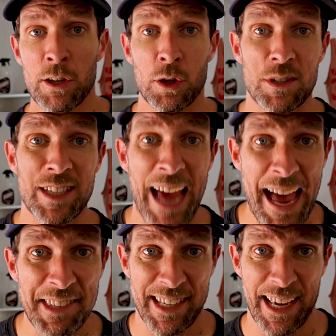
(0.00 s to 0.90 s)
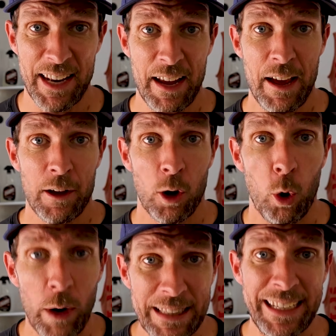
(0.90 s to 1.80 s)
to test it
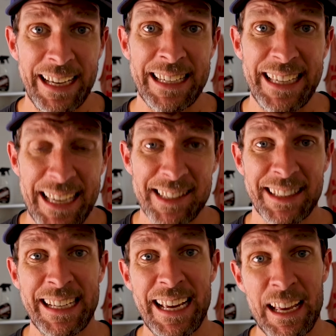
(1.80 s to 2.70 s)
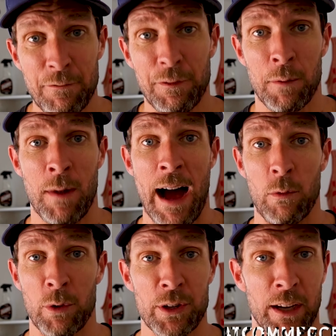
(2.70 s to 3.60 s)
quickly and easily in
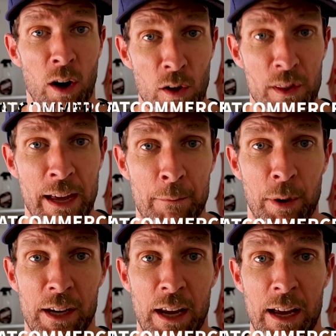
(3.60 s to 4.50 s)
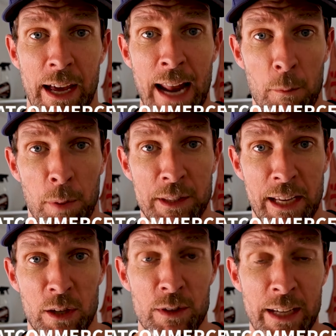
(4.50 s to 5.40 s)
FERMAT, where you get all the input and output
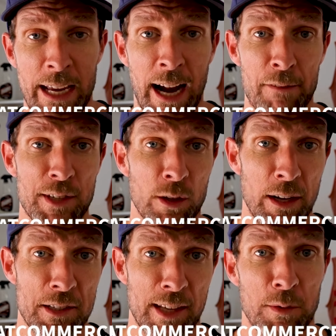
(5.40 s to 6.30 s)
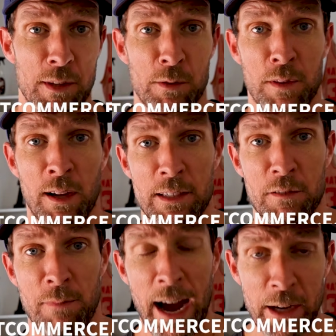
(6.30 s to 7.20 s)
that you need. I've seen great success with this with
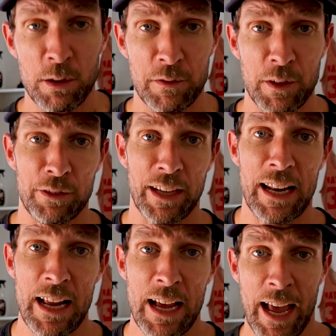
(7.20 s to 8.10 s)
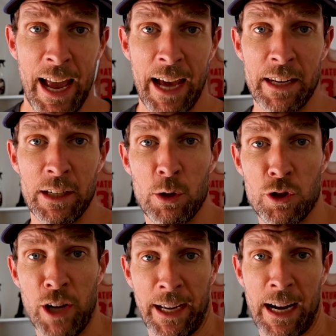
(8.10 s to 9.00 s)
clients of mine who have used it, and you
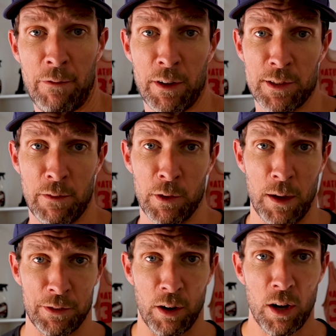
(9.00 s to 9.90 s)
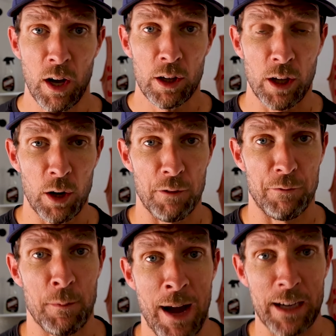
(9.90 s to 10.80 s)
should check it out for yourself as well. So go to
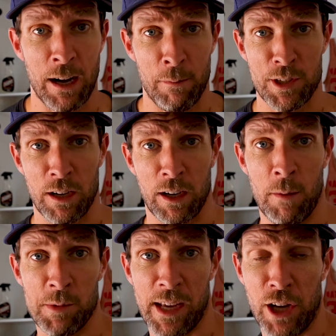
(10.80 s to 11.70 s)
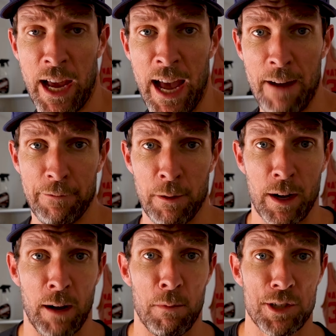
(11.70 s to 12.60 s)
fermatcommerce.com/AF,
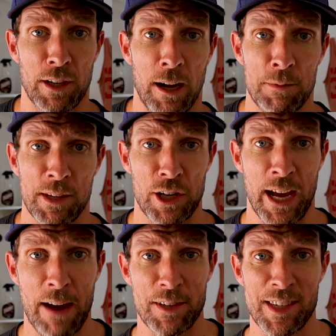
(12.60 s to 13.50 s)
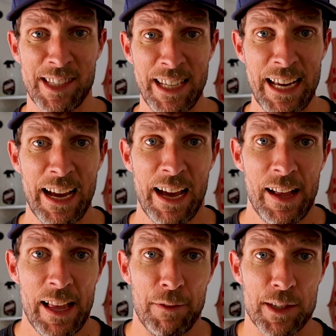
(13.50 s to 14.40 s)
fermatcommerce.com/AF to see
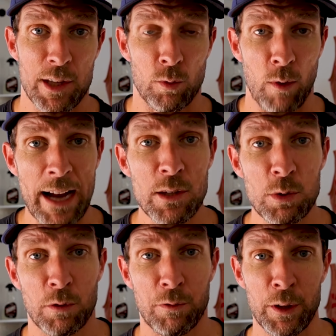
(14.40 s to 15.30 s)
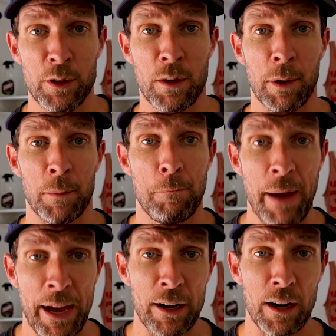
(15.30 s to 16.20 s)
if it's the right tool for you to build
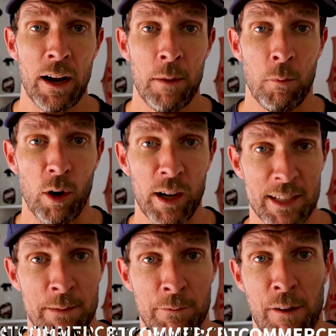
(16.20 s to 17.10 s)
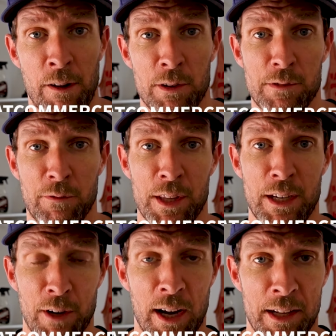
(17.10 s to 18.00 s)
better, more custom funnels for the
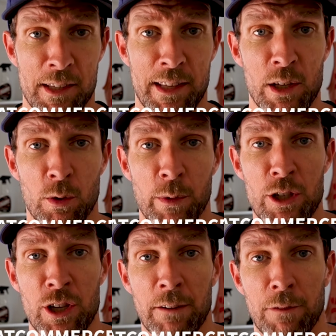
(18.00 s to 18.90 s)
different audiences that you're reaching.